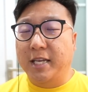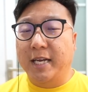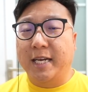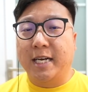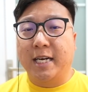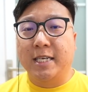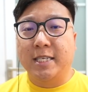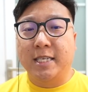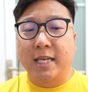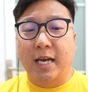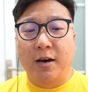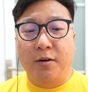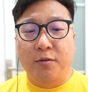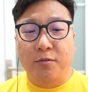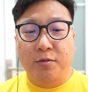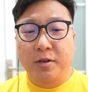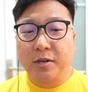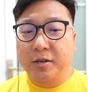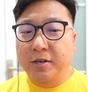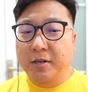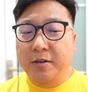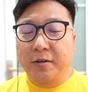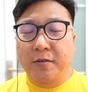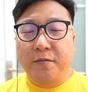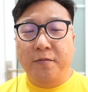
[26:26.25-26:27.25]
take us out
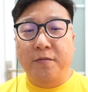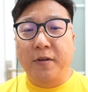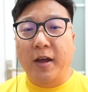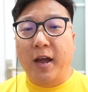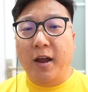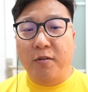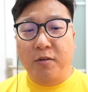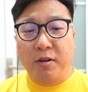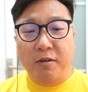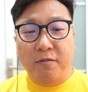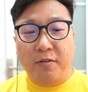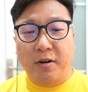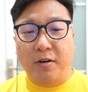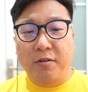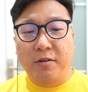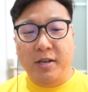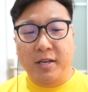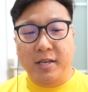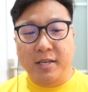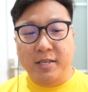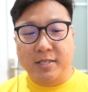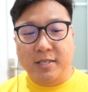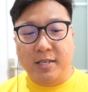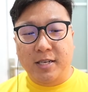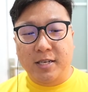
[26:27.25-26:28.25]
very, very
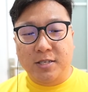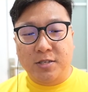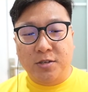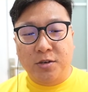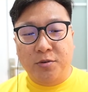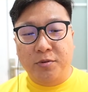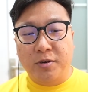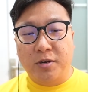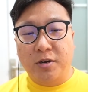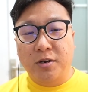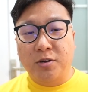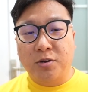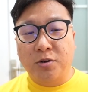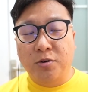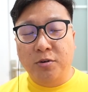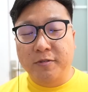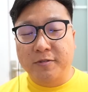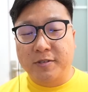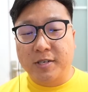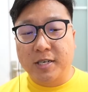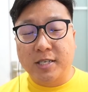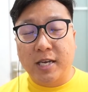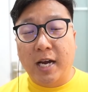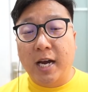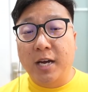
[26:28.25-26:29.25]
easily. So we're going to go with
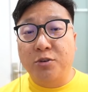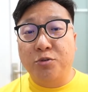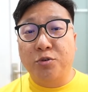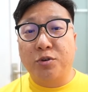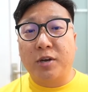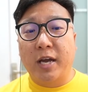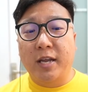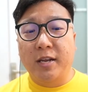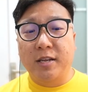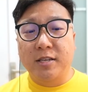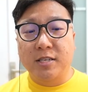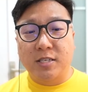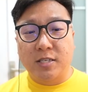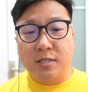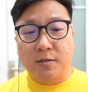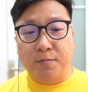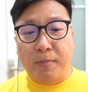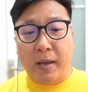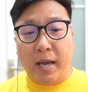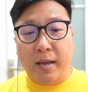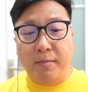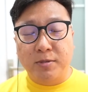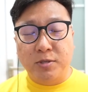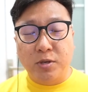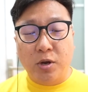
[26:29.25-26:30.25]
just Hydro Cannon
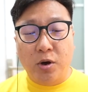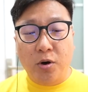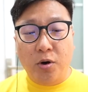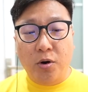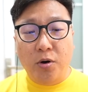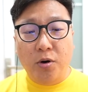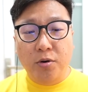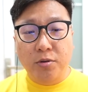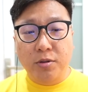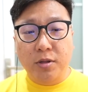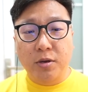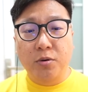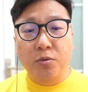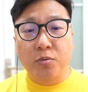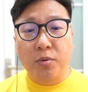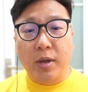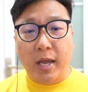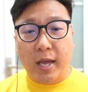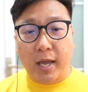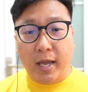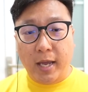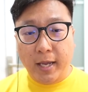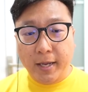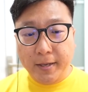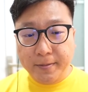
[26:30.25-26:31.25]
spams all the
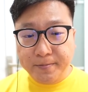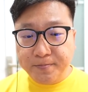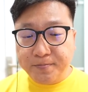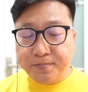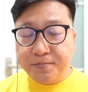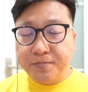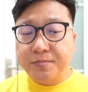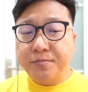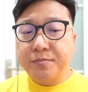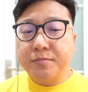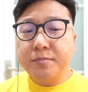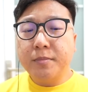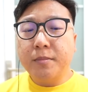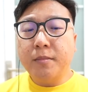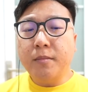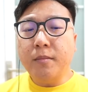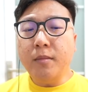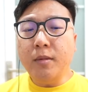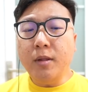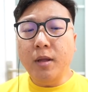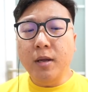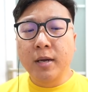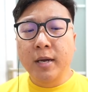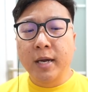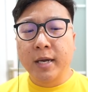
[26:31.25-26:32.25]
way,
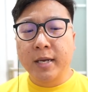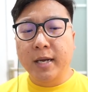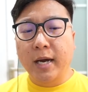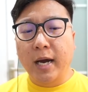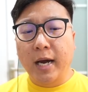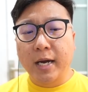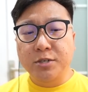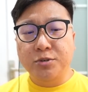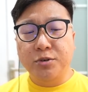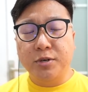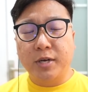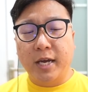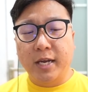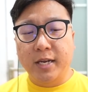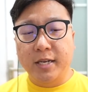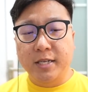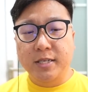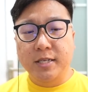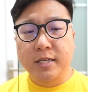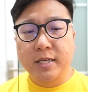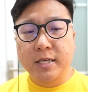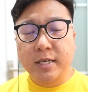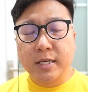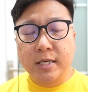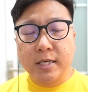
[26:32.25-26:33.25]
and the Hydro Cannon
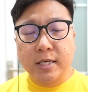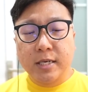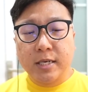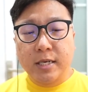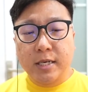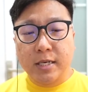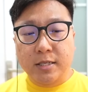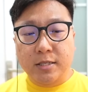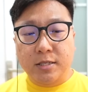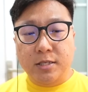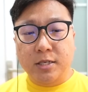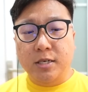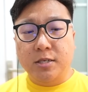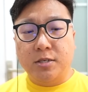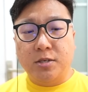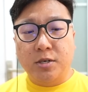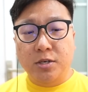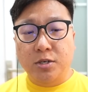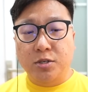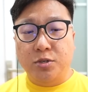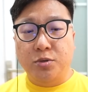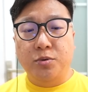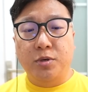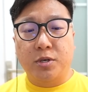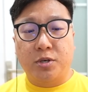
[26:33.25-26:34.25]
is just going
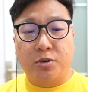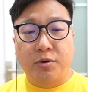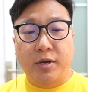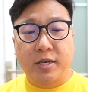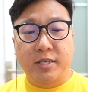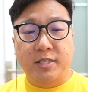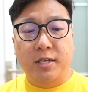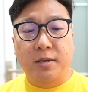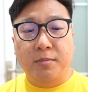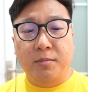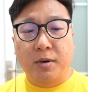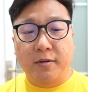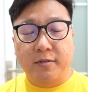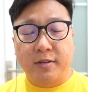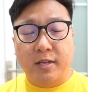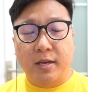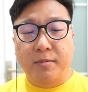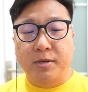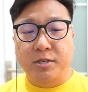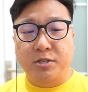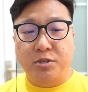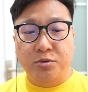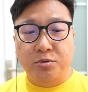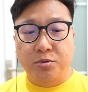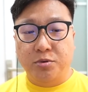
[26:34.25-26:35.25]
to do a crazy amount of
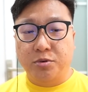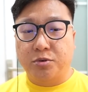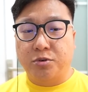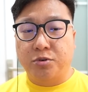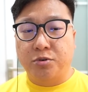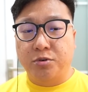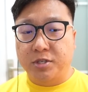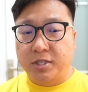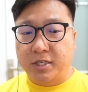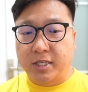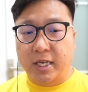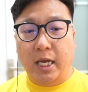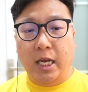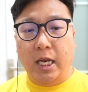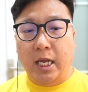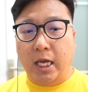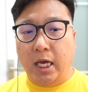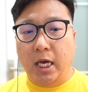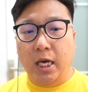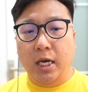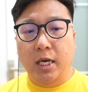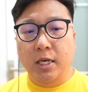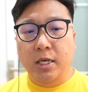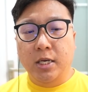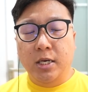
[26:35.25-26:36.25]
damage to
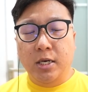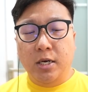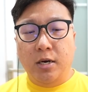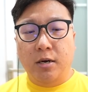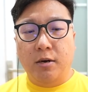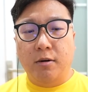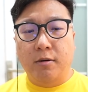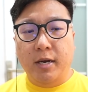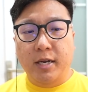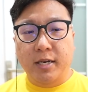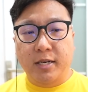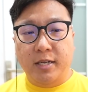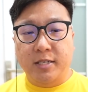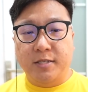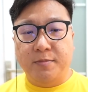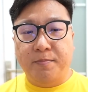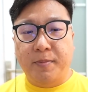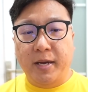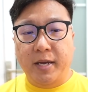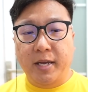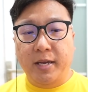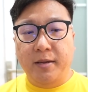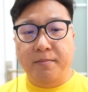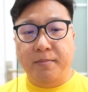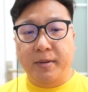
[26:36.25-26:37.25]
Cresselia. Alright,
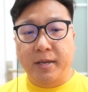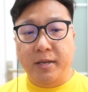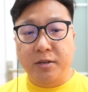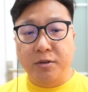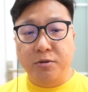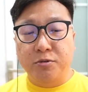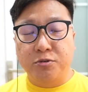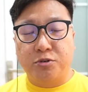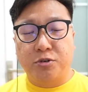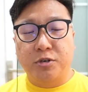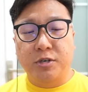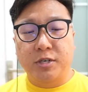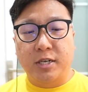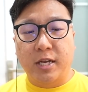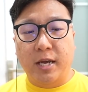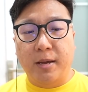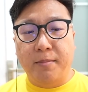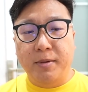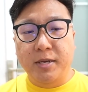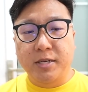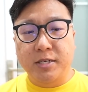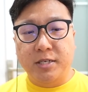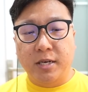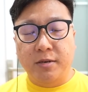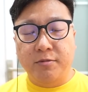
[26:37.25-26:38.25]
despite it being neutral
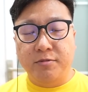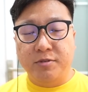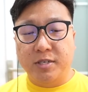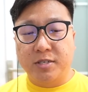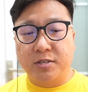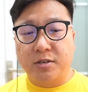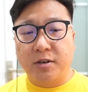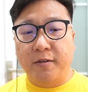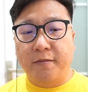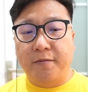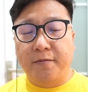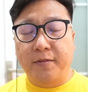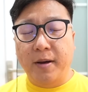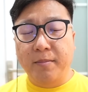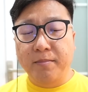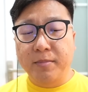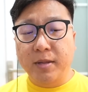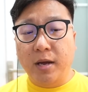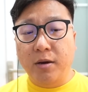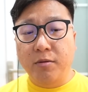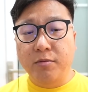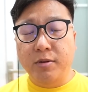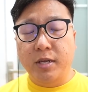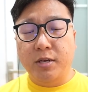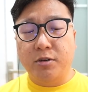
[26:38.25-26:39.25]
damage, I'm just going to farm
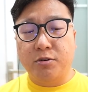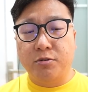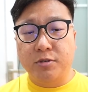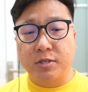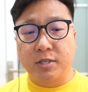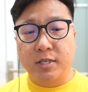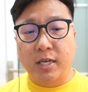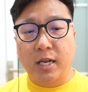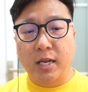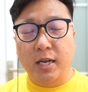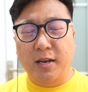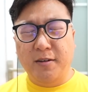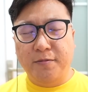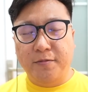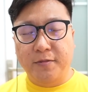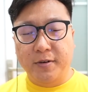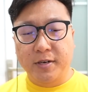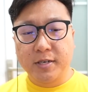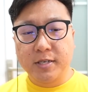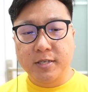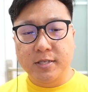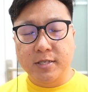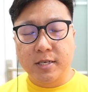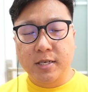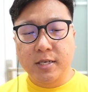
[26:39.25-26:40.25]
down the Cresselia
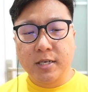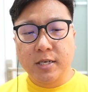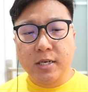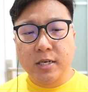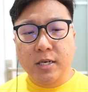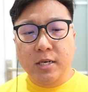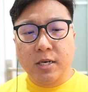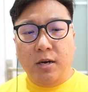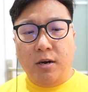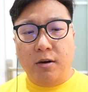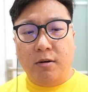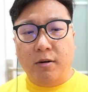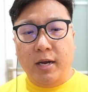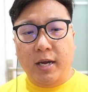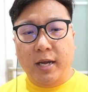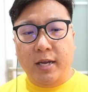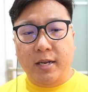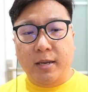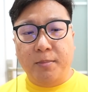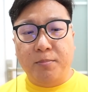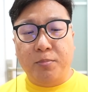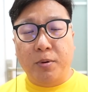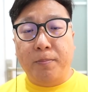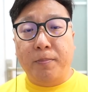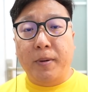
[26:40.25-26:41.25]
first. Alright, and
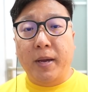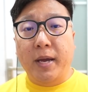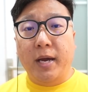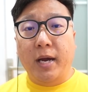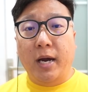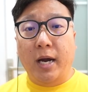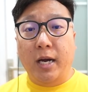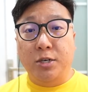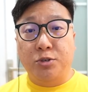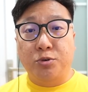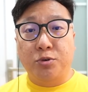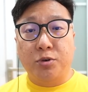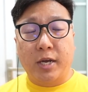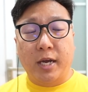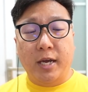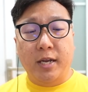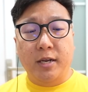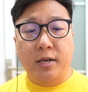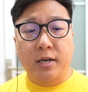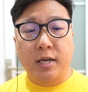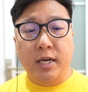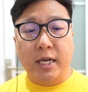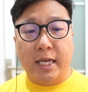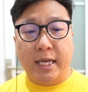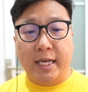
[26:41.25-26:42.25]
then prepare a Hydro
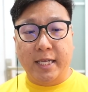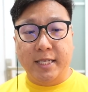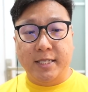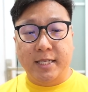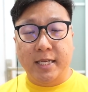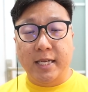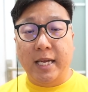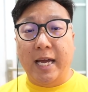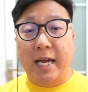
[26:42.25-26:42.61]
Cannon against the